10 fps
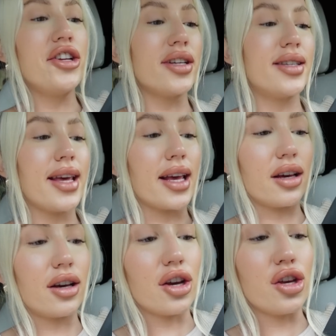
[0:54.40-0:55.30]
just
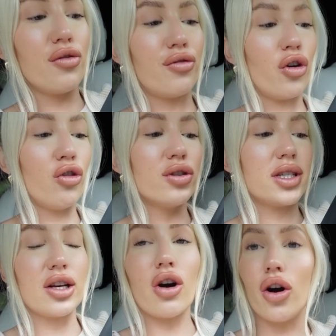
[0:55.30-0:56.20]
think you've
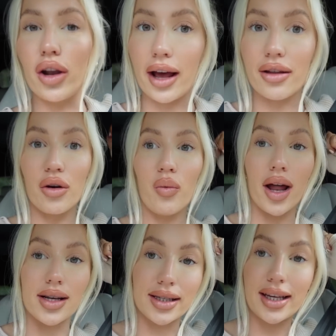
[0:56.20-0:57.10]
already got like the
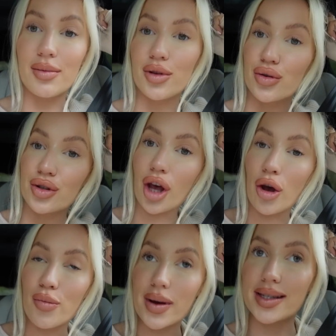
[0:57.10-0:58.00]
one to keep you
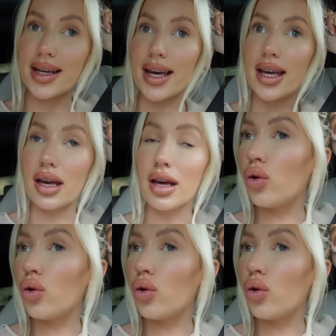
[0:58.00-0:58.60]
so busy.